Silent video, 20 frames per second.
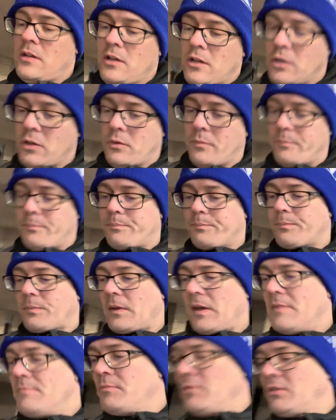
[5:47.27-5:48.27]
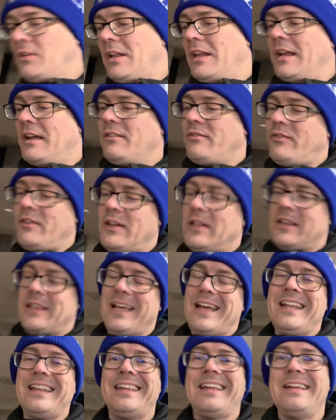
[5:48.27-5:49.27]
So he moved to Linfield in
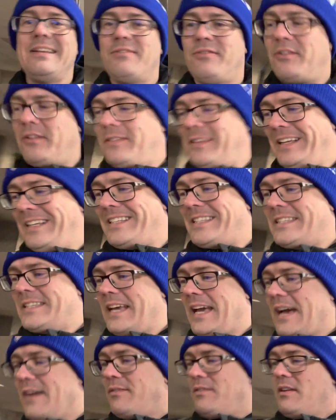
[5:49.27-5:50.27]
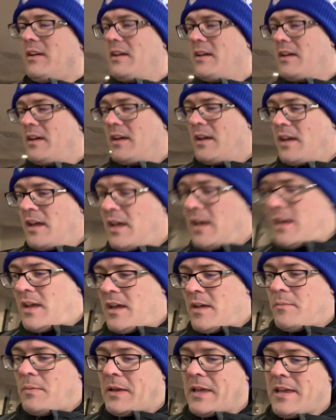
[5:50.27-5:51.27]
nineteen fifty-seven,
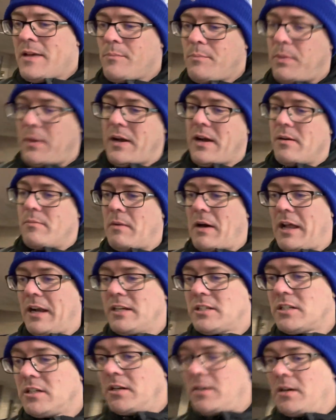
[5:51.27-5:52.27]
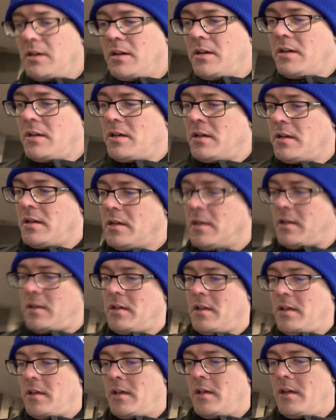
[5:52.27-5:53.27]
became player manager.
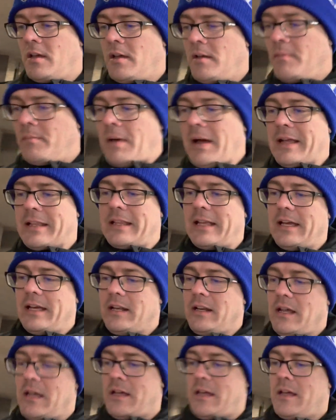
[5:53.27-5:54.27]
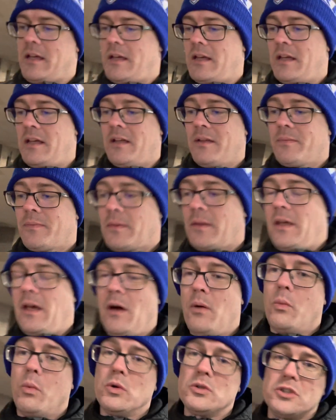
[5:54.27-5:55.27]
Back then,
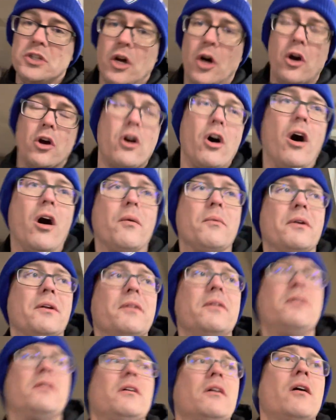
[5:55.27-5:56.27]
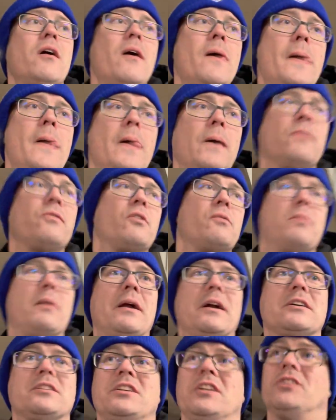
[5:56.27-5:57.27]
it wasn't uncommon for
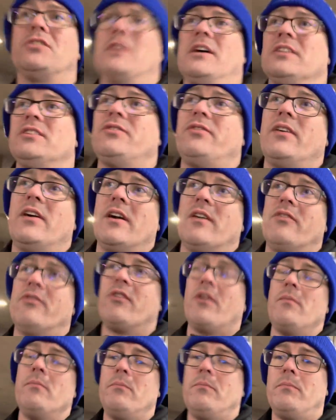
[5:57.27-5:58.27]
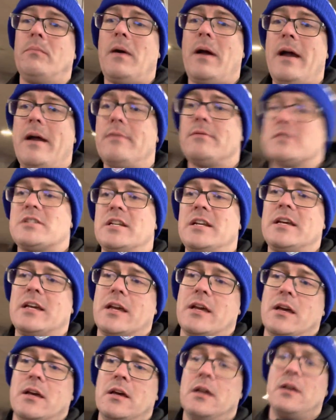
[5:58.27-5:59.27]
players to transfer from Irish
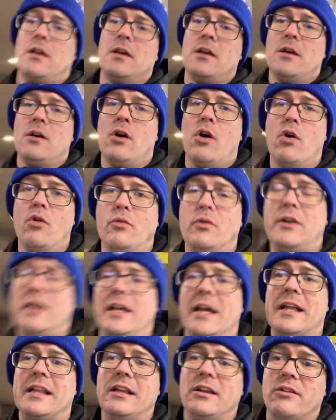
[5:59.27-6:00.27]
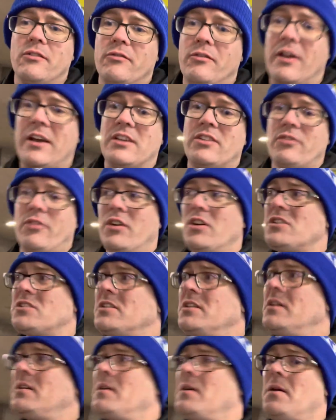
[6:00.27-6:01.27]
League over to England and vice versa.